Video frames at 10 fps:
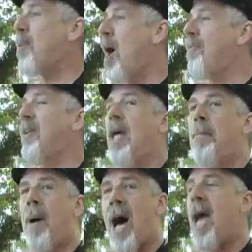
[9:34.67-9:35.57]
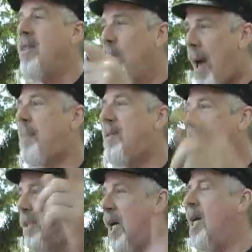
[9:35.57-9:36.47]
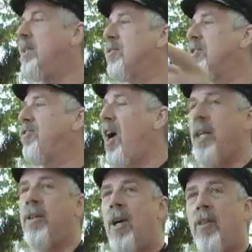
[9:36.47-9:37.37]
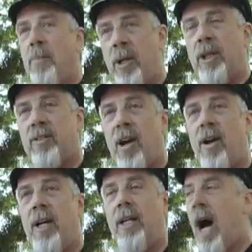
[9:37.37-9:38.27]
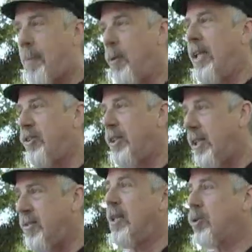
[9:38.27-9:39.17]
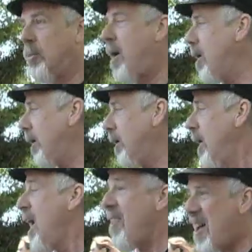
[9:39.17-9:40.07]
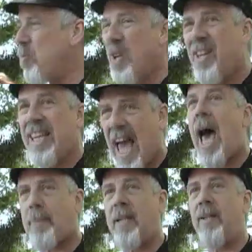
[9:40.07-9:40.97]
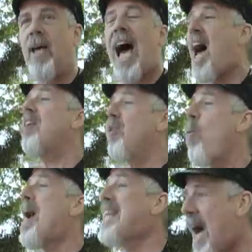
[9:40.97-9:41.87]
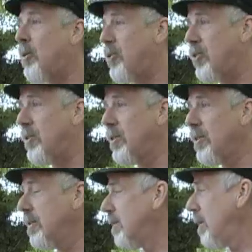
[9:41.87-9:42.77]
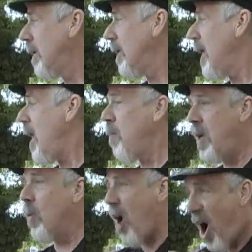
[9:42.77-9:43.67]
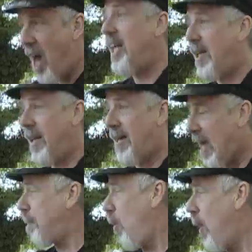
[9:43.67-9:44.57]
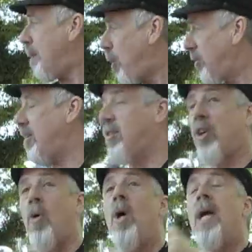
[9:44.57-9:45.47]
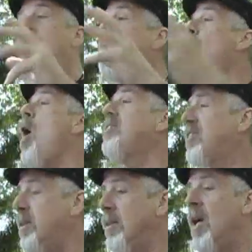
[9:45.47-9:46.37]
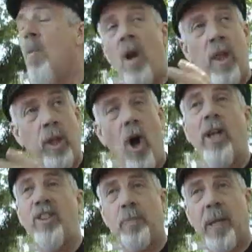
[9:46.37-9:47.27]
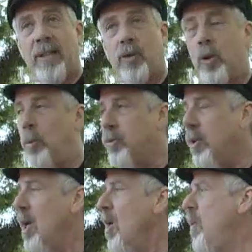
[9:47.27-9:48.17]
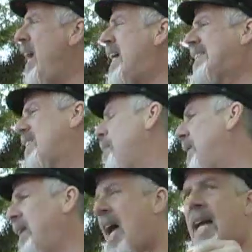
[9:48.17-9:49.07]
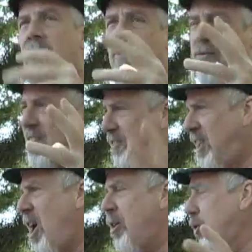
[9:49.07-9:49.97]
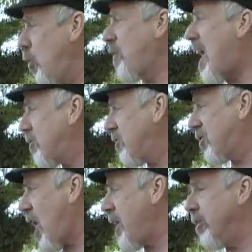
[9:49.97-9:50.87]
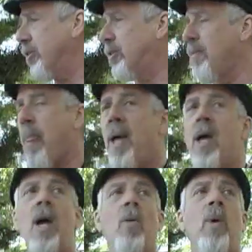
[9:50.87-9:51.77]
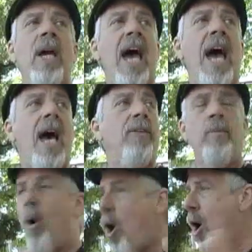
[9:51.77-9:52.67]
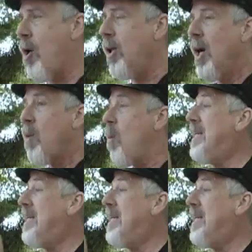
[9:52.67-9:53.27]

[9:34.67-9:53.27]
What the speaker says: profit and buying the weapons and guns to fund the military operation in Central America. And that really happened, out of the White House. And we were on it at that point, protesting. So in Boston, one of the largest pledge groups, we had something like 1,500, 2,000 signers. We had all, what